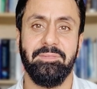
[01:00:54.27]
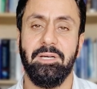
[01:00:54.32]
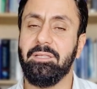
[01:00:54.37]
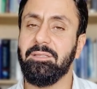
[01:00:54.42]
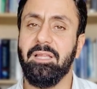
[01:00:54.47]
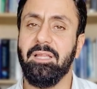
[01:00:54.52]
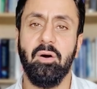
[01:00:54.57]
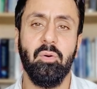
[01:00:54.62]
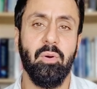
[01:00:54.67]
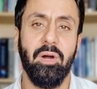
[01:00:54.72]

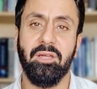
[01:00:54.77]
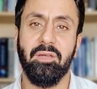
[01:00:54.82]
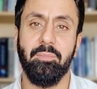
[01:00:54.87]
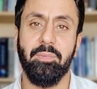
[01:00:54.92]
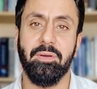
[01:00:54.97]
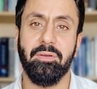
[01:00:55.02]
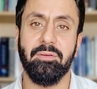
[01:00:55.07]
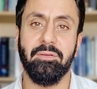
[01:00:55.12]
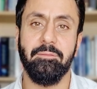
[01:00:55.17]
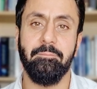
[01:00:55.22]
Allahu
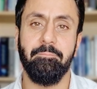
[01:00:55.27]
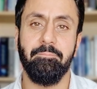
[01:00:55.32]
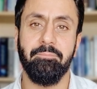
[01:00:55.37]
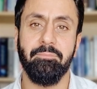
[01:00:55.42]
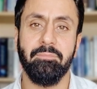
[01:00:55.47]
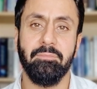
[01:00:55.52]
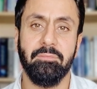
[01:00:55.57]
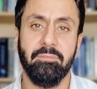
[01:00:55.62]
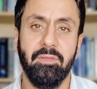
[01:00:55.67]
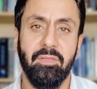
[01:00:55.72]
Akbar.
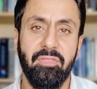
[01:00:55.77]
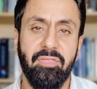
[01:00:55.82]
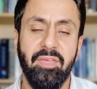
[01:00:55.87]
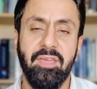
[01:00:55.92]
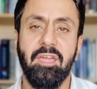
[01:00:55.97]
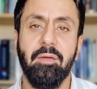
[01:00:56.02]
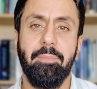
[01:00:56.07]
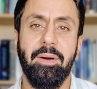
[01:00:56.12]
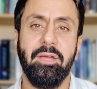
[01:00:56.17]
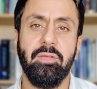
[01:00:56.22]

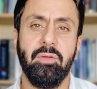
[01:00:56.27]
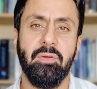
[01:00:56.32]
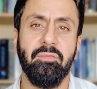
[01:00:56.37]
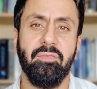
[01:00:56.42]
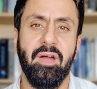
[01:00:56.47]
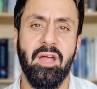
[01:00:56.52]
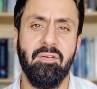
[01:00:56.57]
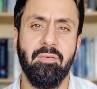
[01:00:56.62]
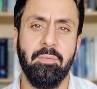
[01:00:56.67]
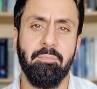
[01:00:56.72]
Think about your
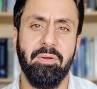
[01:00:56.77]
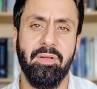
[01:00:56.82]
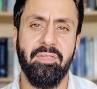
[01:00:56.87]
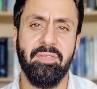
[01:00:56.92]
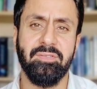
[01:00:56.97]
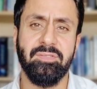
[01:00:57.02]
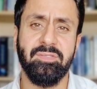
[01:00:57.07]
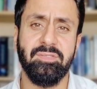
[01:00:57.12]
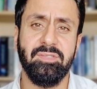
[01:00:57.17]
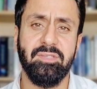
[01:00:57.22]
environment,
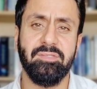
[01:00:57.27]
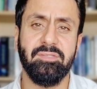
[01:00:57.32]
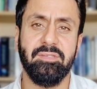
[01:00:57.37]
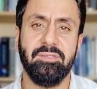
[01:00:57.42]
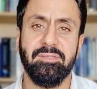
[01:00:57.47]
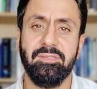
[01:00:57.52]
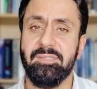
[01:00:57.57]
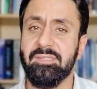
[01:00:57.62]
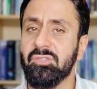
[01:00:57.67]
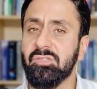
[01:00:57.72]
brothers and
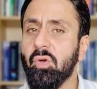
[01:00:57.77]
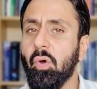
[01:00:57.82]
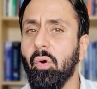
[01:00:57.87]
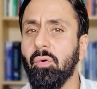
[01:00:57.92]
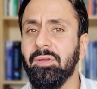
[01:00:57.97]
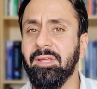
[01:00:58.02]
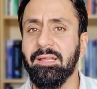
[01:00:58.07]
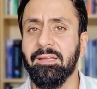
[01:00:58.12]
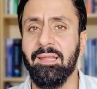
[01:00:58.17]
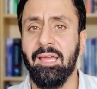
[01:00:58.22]
sisters. This is not
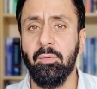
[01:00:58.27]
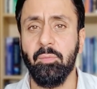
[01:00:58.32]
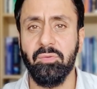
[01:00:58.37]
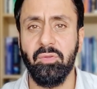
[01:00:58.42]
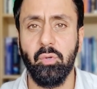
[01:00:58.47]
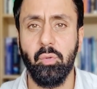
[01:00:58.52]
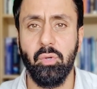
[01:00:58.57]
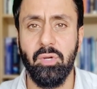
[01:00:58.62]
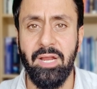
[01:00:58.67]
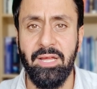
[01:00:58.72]
only in line with
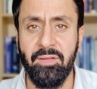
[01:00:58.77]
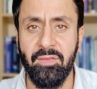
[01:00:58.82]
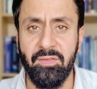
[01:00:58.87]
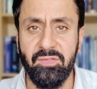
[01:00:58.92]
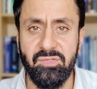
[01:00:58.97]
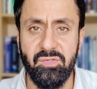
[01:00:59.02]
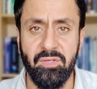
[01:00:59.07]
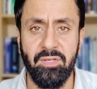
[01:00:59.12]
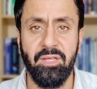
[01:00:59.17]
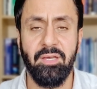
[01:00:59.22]
the Quran and
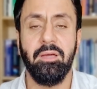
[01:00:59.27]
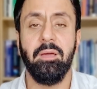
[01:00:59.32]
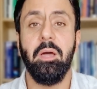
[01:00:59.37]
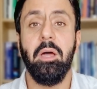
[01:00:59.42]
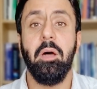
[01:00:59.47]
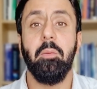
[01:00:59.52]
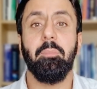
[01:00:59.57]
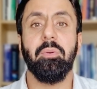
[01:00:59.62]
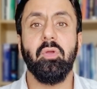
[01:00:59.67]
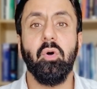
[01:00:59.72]
the Sunnah,
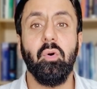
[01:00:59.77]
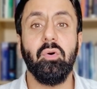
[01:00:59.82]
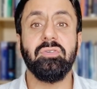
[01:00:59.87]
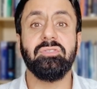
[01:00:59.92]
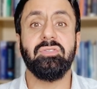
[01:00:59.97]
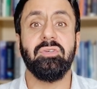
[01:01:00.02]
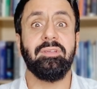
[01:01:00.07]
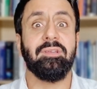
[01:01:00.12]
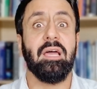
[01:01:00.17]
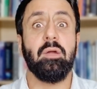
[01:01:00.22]
but
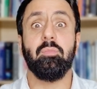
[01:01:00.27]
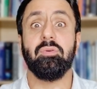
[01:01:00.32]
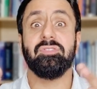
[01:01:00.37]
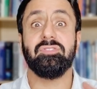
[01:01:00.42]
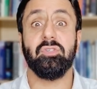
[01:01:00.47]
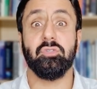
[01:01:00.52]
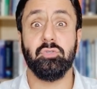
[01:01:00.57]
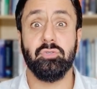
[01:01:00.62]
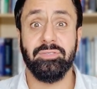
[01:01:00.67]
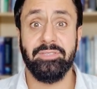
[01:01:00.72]
also in line with
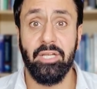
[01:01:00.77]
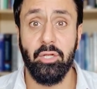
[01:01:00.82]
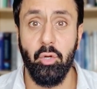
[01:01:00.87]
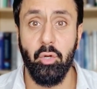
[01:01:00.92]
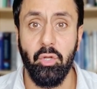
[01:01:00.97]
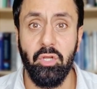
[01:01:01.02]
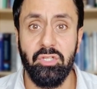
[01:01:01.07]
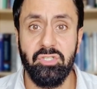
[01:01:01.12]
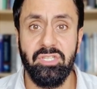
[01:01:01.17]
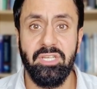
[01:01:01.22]
social
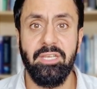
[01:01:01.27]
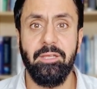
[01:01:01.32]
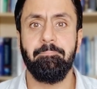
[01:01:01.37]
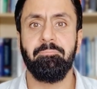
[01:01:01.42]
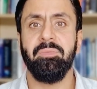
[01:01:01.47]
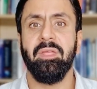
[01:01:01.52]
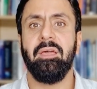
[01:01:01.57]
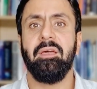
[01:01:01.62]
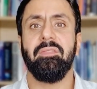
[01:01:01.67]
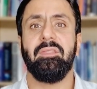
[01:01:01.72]
psychology,
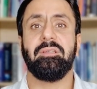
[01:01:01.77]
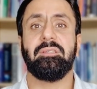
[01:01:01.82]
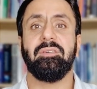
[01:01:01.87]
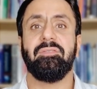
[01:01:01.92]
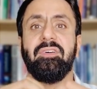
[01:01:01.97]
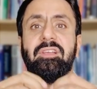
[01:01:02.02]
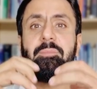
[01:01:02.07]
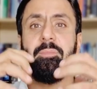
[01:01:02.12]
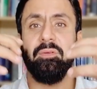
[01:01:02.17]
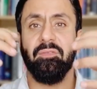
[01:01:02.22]
the
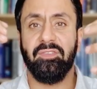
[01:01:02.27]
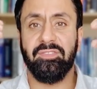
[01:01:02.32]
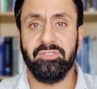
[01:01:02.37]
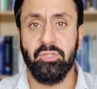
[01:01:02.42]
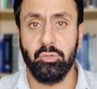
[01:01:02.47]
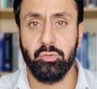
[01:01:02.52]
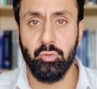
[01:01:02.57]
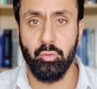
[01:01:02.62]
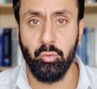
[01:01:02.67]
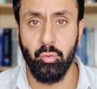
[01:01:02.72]
development of the
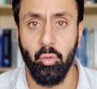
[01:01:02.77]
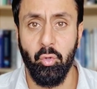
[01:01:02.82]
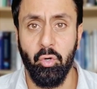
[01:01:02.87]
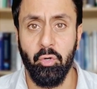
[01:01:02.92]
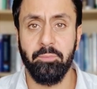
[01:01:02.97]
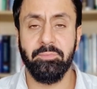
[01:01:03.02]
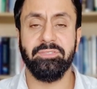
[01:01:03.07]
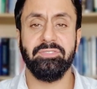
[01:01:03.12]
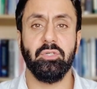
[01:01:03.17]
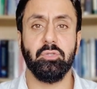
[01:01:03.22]
social
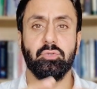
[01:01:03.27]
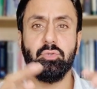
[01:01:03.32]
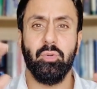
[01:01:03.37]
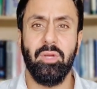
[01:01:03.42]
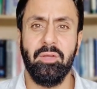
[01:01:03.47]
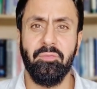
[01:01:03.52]
norm, social